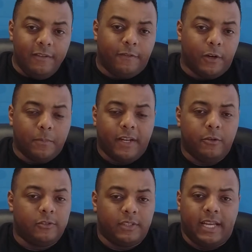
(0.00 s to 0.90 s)
For anybody
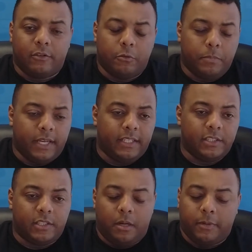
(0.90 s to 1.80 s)
who's on that group
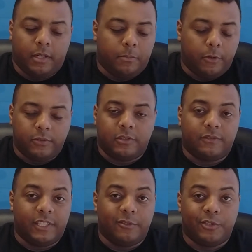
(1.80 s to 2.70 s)
page that I'm going to post this
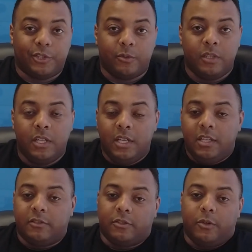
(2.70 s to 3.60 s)
video to,
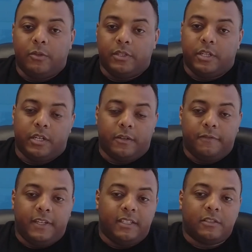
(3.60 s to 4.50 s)
there's a local lender here in
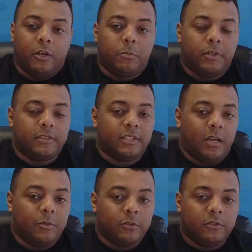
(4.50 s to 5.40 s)
Phoenix called
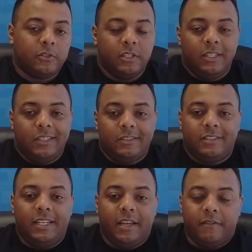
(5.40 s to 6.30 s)
Prestamos
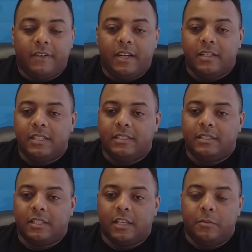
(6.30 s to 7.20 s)
CDFI. It's
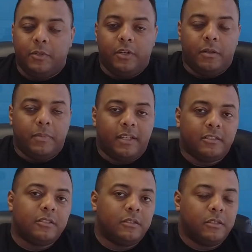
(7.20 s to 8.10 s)
a
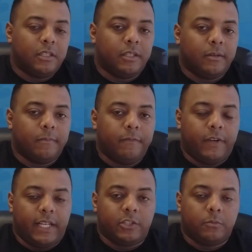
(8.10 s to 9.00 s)
community-based
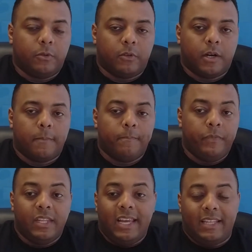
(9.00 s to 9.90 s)
financial program,
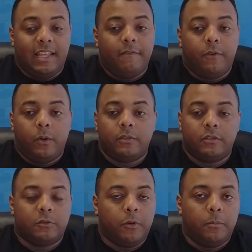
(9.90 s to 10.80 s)
and they focus
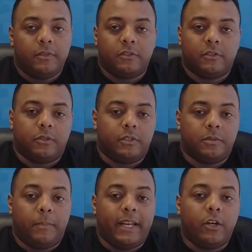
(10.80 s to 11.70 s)
on small business owners,
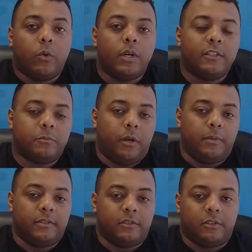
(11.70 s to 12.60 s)
minority small
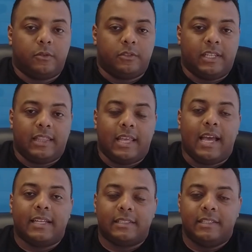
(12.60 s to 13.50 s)
business owners at
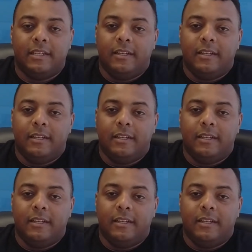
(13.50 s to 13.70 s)
that.